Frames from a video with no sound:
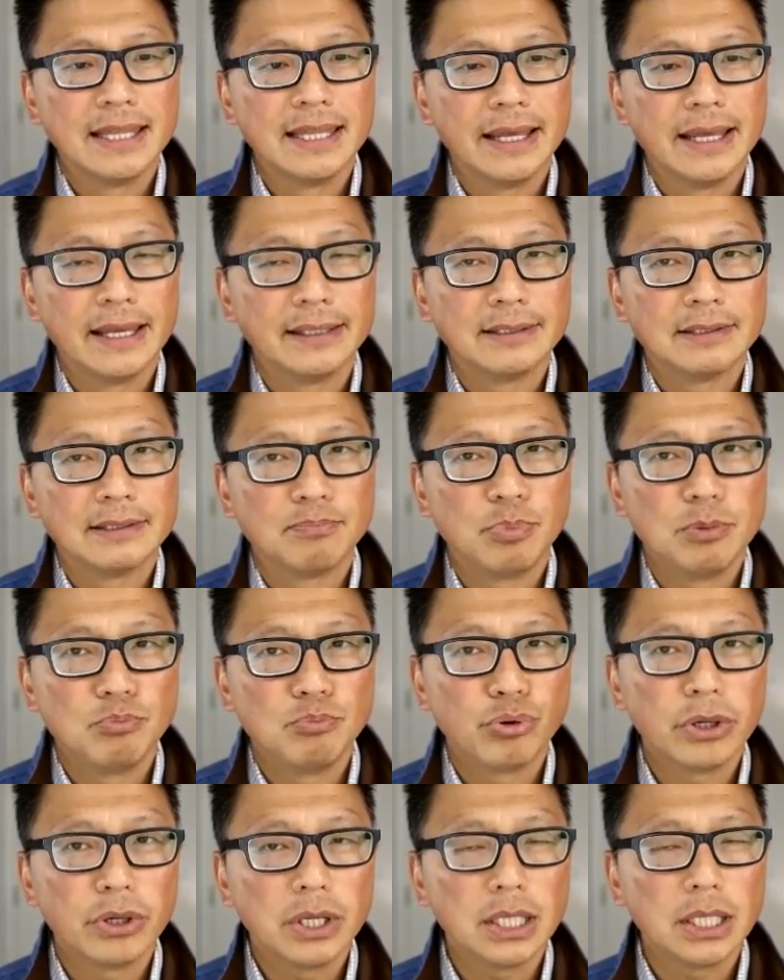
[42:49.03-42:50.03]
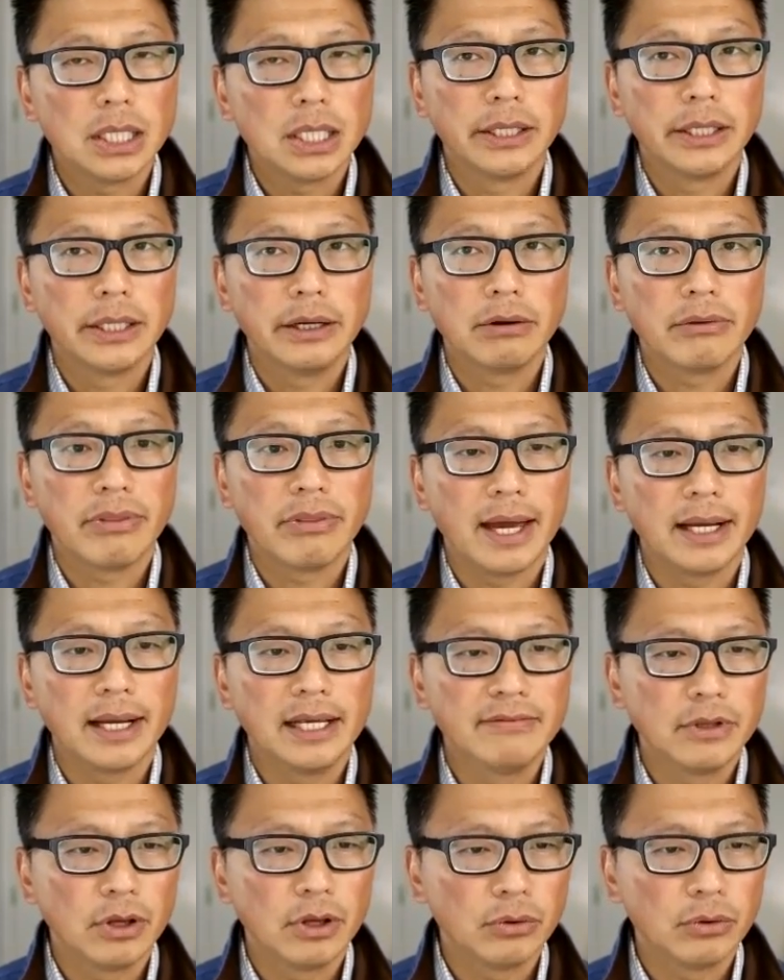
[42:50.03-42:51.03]
it's been pretty clear that
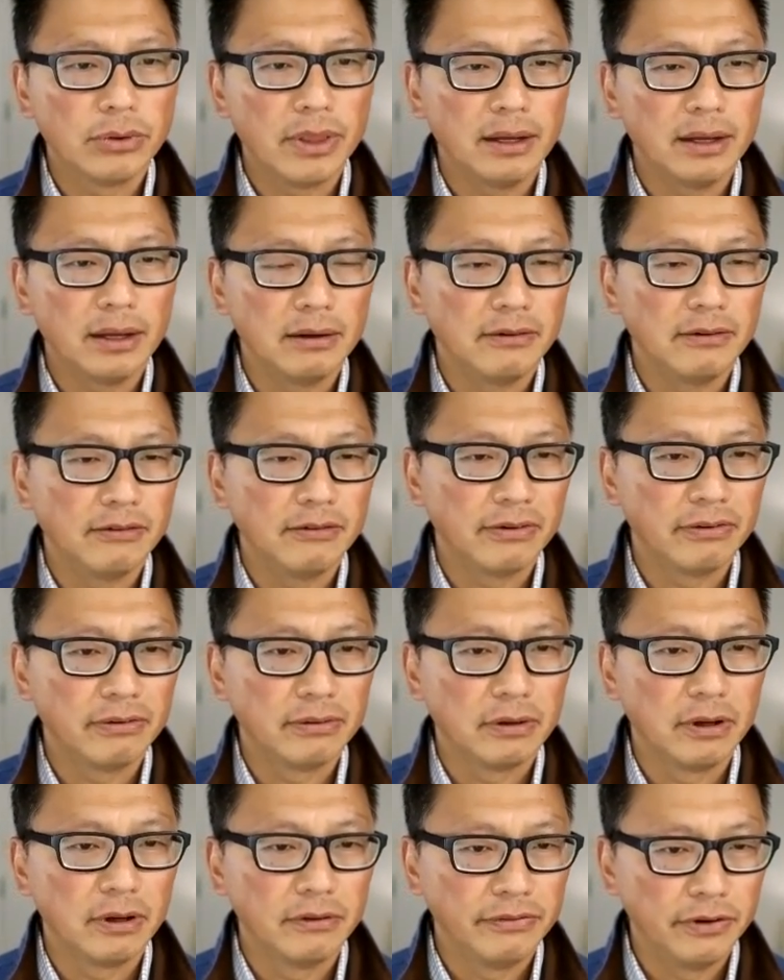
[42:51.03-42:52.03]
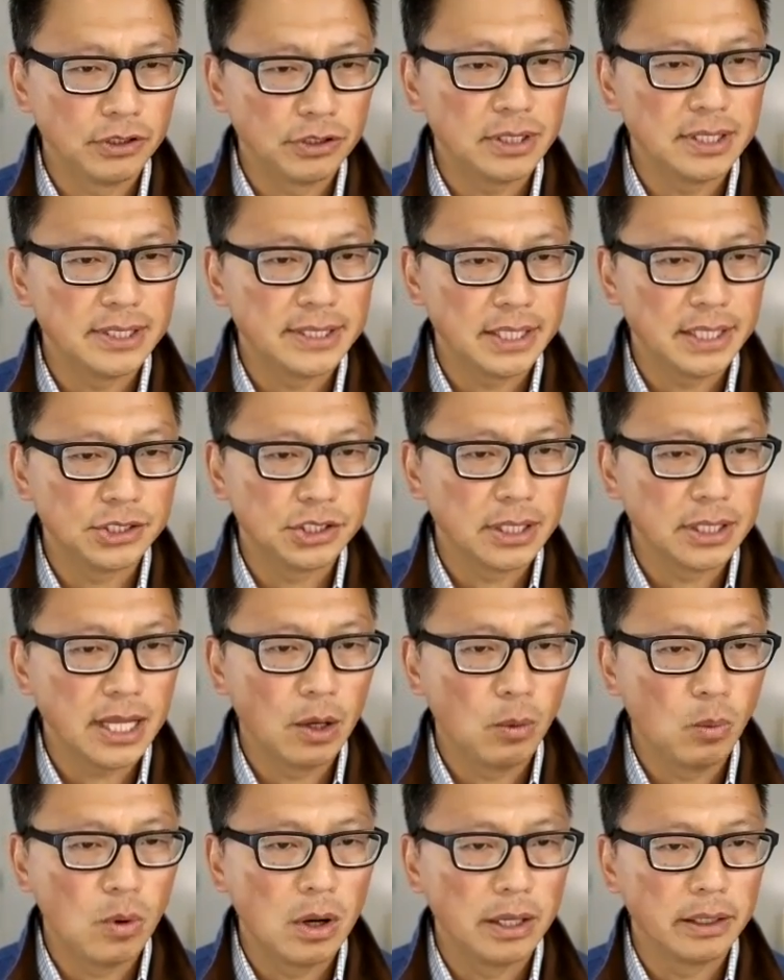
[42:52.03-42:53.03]
even though they've officially said July
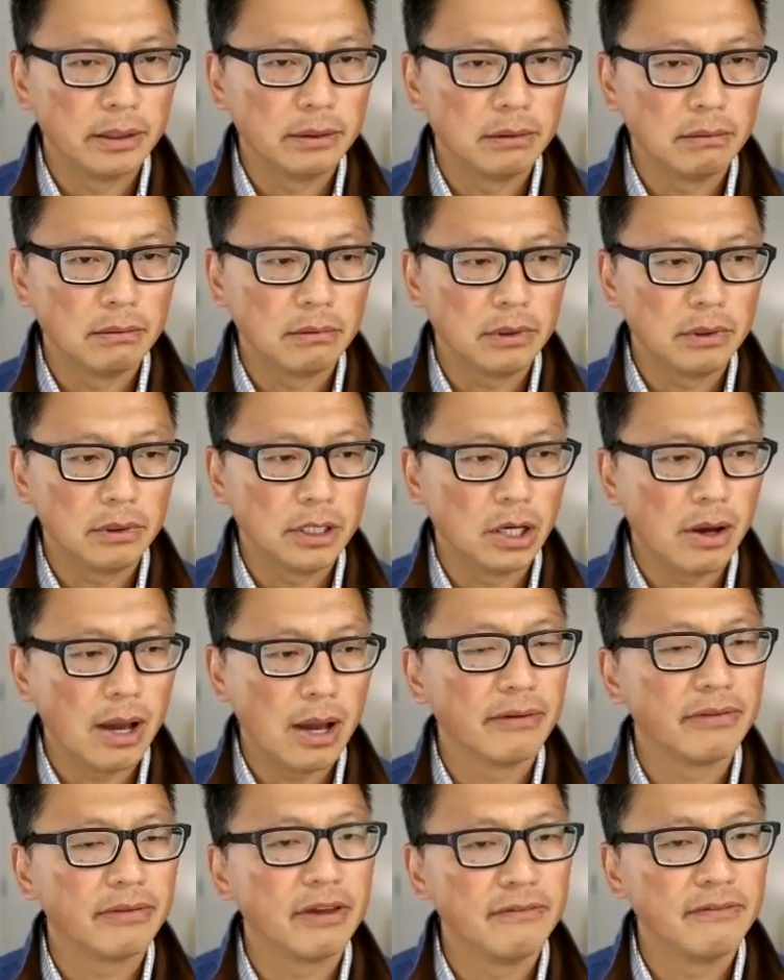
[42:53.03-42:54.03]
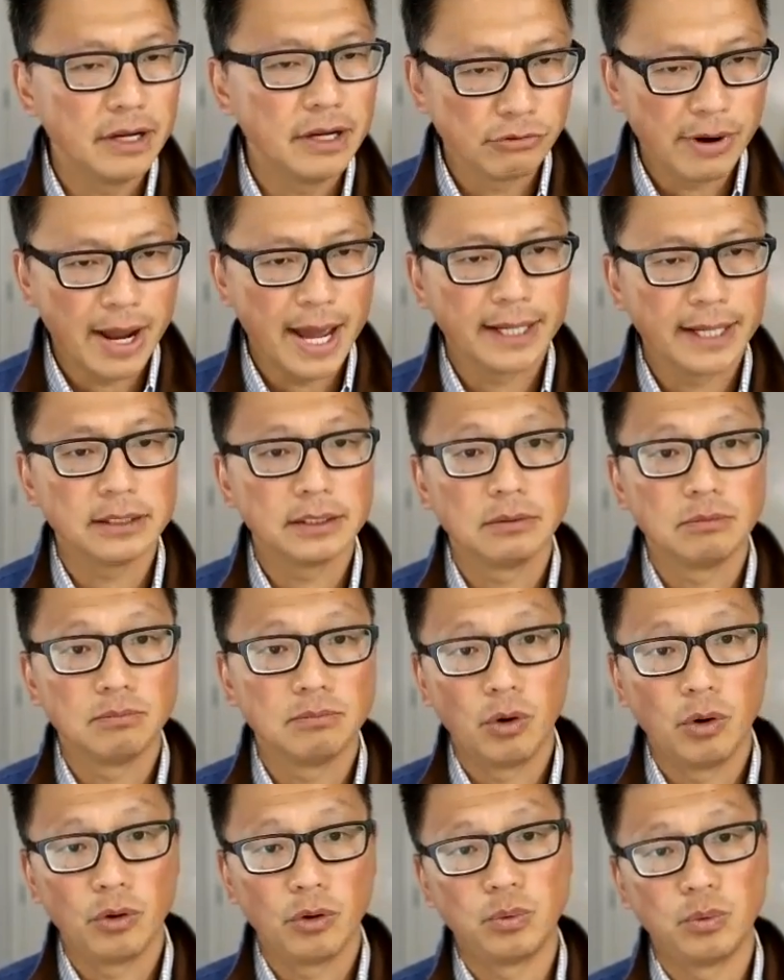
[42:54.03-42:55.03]
1, how they've interacted
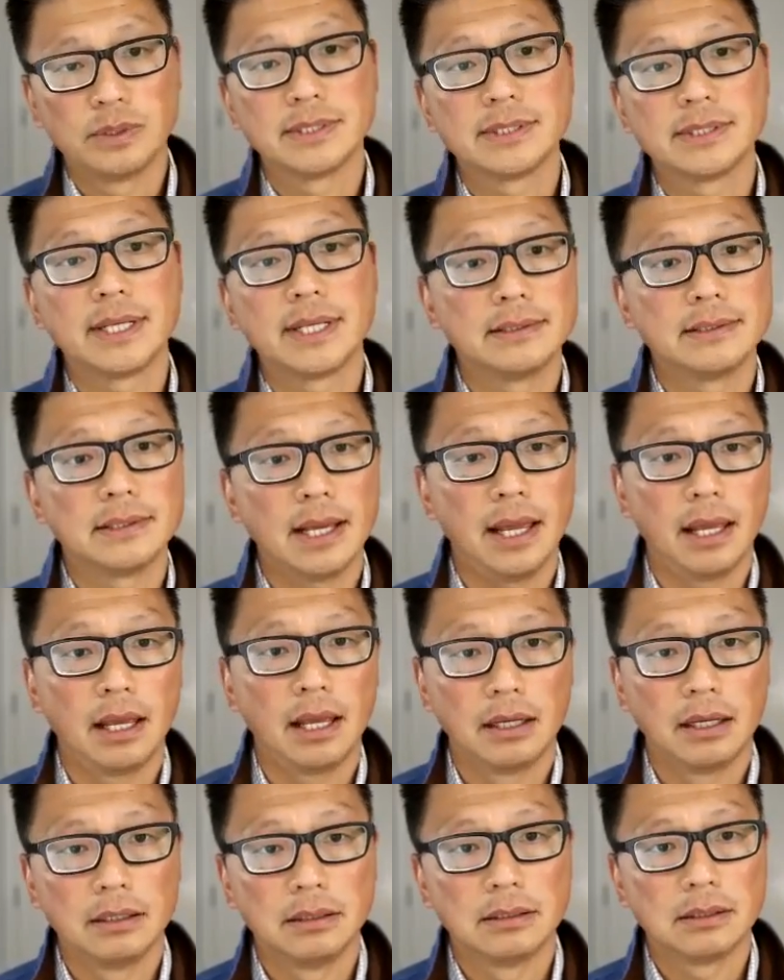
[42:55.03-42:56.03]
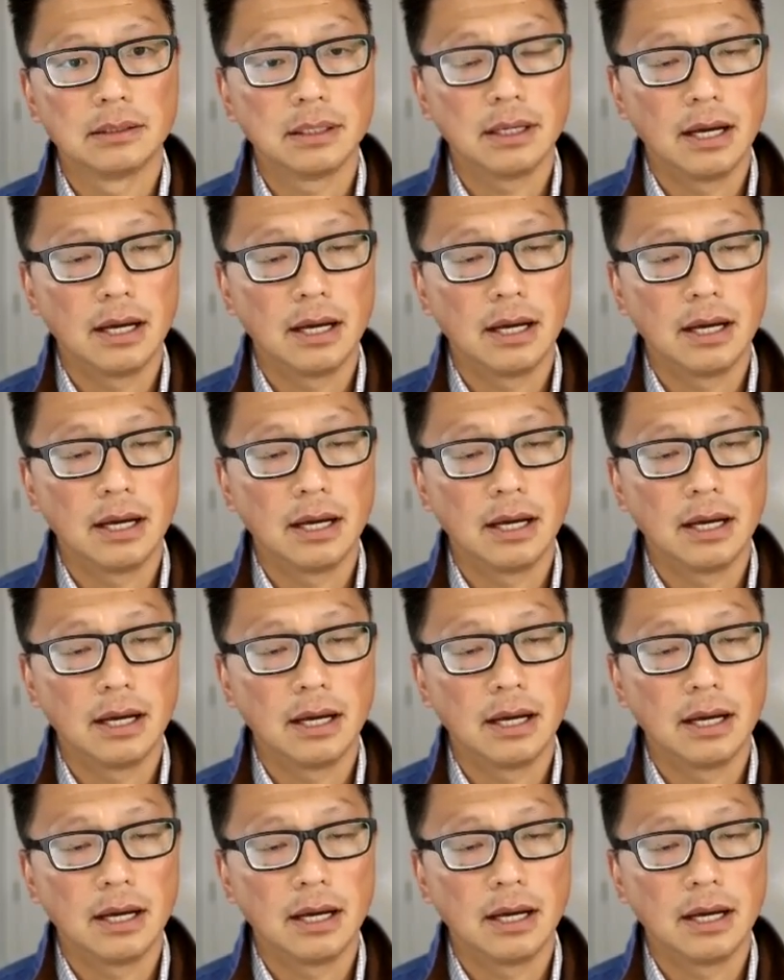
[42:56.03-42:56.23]
both with states and